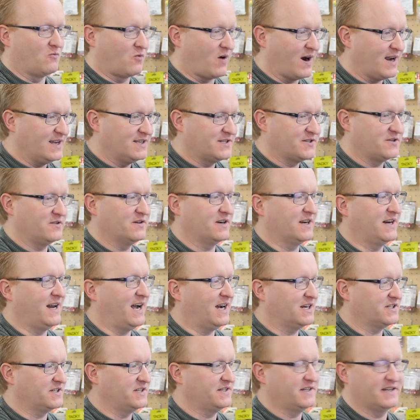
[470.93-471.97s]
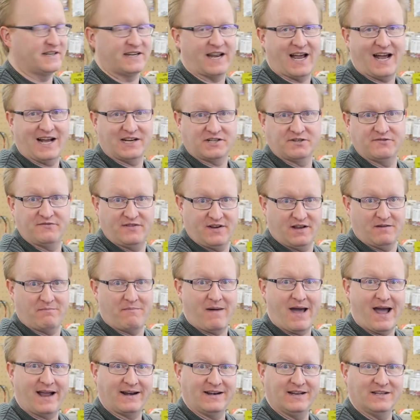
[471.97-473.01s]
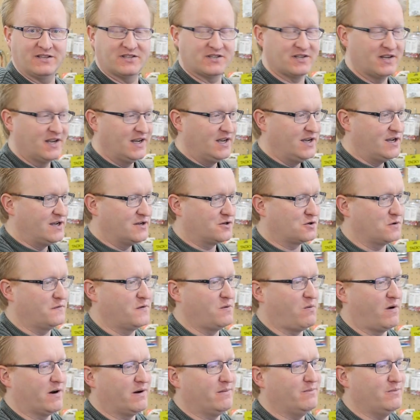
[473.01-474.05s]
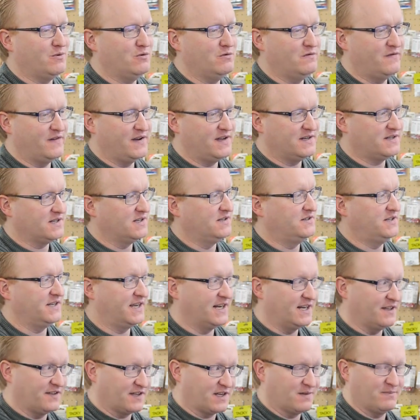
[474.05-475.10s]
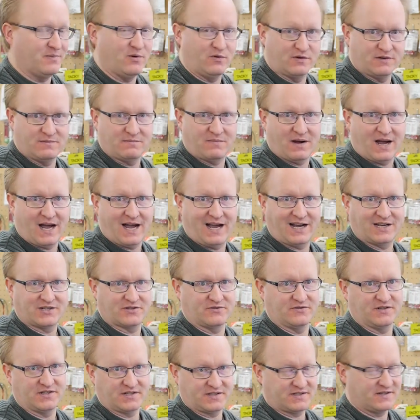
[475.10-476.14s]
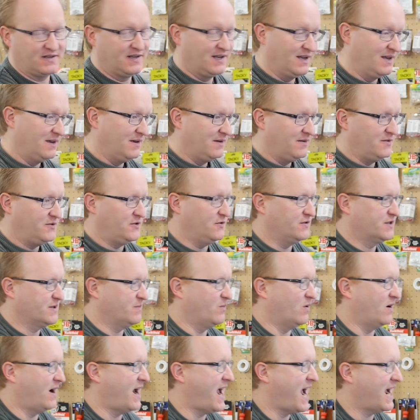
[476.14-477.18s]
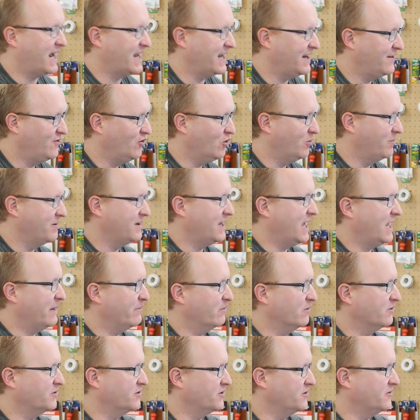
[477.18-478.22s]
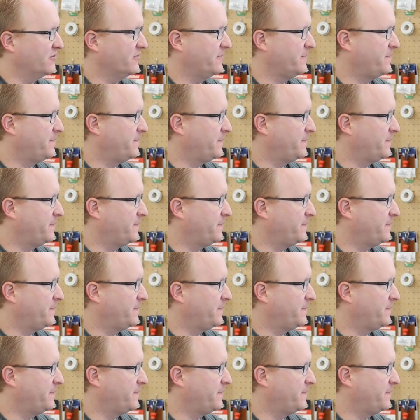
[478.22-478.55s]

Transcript: riser can actually detach via magnets. So if you want to move it to get at the component box or just do some more hacking, you'll be able to.